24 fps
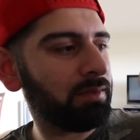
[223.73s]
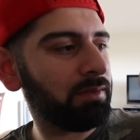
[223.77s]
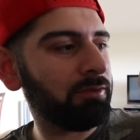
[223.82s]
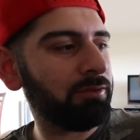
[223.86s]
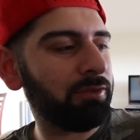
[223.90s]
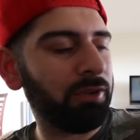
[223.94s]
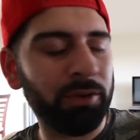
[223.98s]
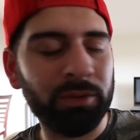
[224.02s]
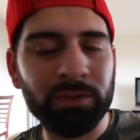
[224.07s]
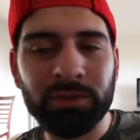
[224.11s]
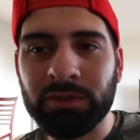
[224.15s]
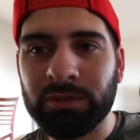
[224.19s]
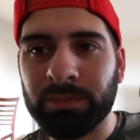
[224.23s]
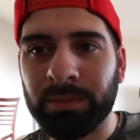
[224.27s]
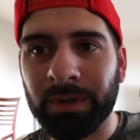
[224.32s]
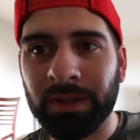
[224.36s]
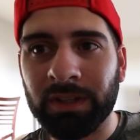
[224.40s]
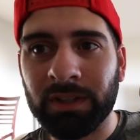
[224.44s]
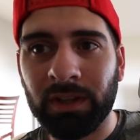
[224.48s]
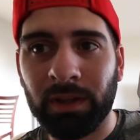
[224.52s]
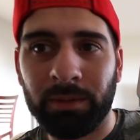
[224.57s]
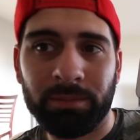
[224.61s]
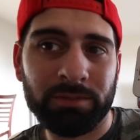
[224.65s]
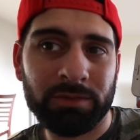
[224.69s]
phones,
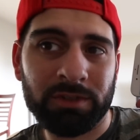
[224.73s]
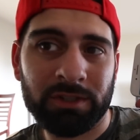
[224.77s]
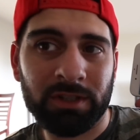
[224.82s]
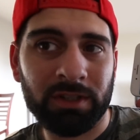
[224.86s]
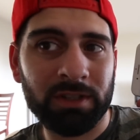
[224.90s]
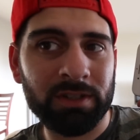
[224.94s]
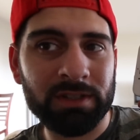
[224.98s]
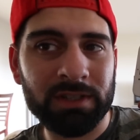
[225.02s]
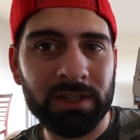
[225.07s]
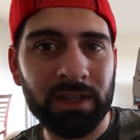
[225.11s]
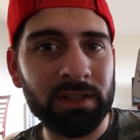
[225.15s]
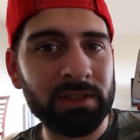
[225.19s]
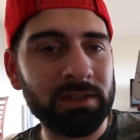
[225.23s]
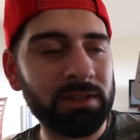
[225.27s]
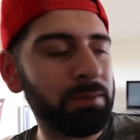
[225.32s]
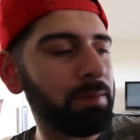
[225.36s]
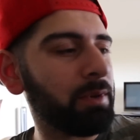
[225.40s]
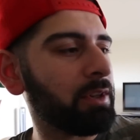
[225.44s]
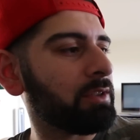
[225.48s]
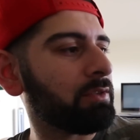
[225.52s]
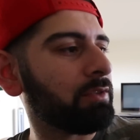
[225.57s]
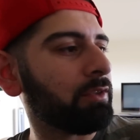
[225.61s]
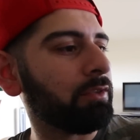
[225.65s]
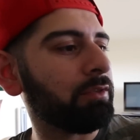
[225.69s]
but I'm just gonna say it's the
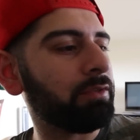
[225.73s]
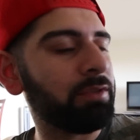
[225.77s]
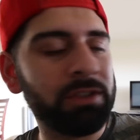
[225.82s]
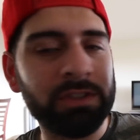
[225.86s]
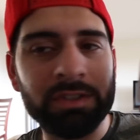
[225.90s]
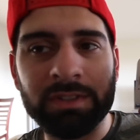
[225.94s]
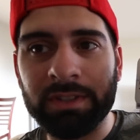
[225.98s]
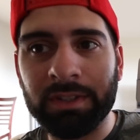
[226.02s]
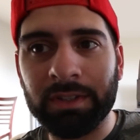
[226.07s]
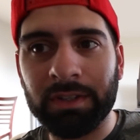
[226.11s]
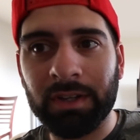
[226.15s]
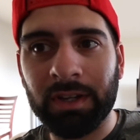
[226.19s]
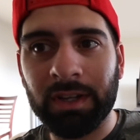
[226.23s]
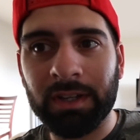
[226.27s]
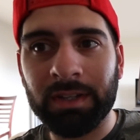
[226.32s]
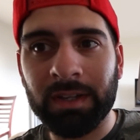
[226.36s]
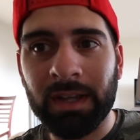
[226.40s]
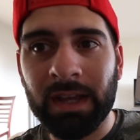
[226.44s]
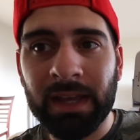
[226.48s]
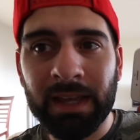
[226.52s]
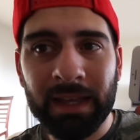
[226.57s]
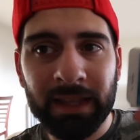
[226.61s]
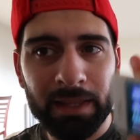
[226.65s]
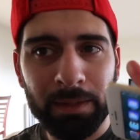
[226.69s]
best phone for a sneakerhead.
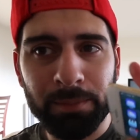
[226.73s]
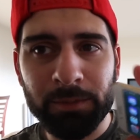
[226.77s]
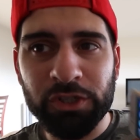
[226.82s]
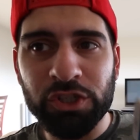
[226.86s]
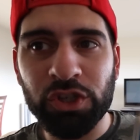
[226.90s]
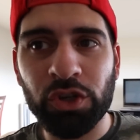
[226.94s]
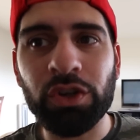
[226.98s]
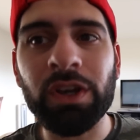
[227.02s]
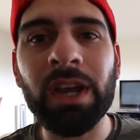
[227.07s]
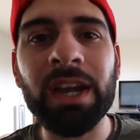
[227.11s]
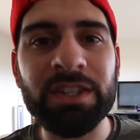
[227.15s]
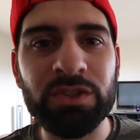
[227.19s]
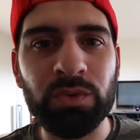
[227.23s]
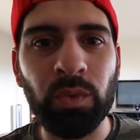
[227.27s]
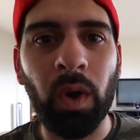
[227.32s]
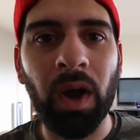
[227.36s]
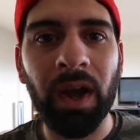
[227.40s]
And let me show you guys